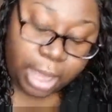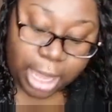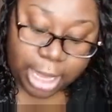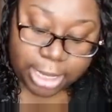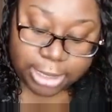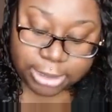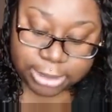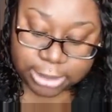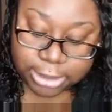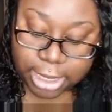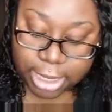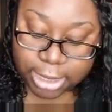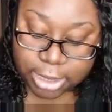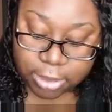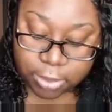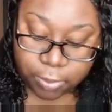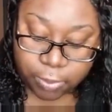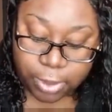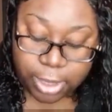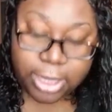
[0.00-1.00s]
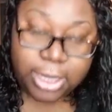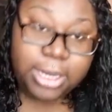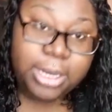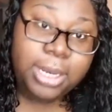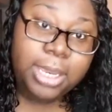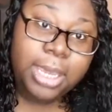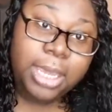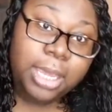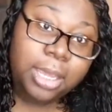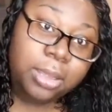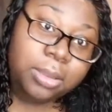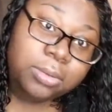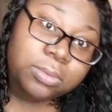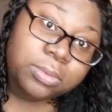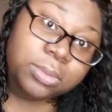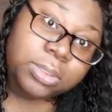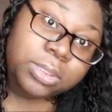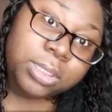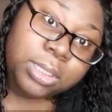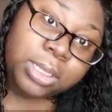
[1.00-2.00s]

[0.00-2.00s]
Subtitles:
I just like to wet it down,